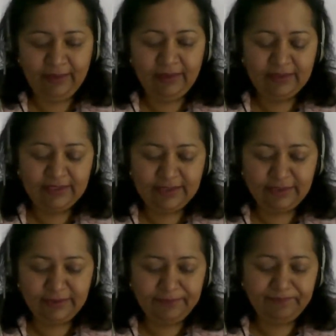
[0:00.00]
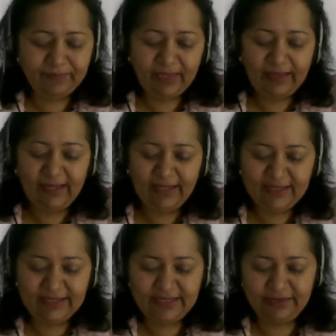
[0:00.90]
So
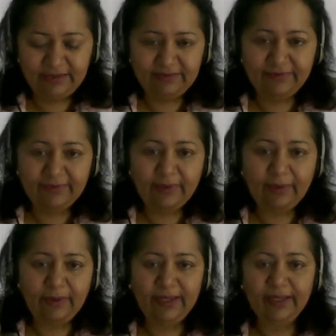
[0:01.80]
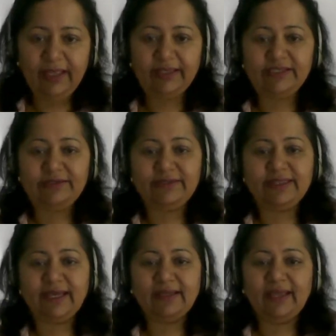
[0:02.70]
instead of going into
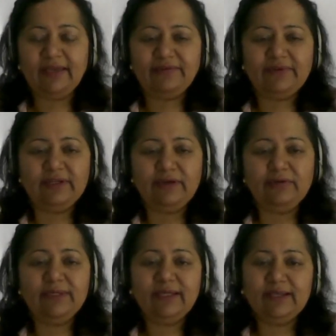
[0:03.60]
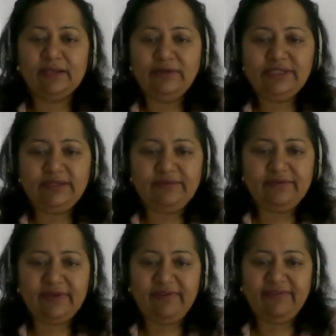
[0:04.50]
that kind of global conclusion
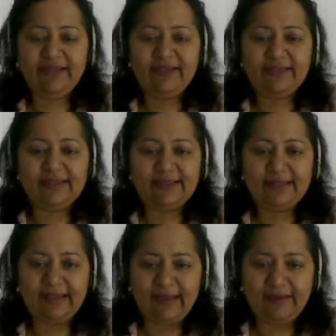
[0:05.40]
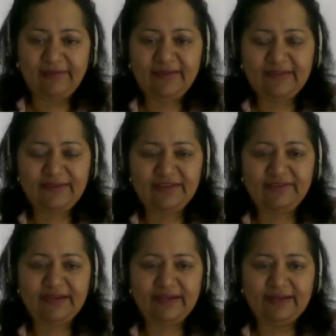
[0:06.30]
where we feel that the life is so
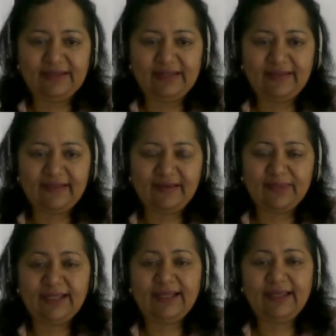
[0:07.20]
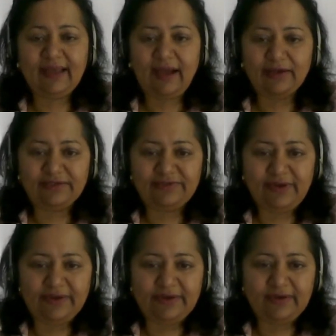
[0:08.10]
difficult that is completely out of
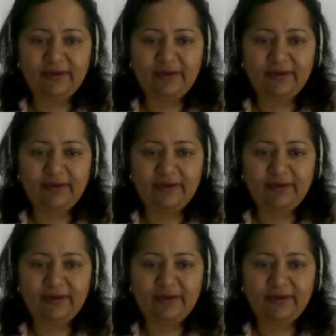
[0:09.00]
our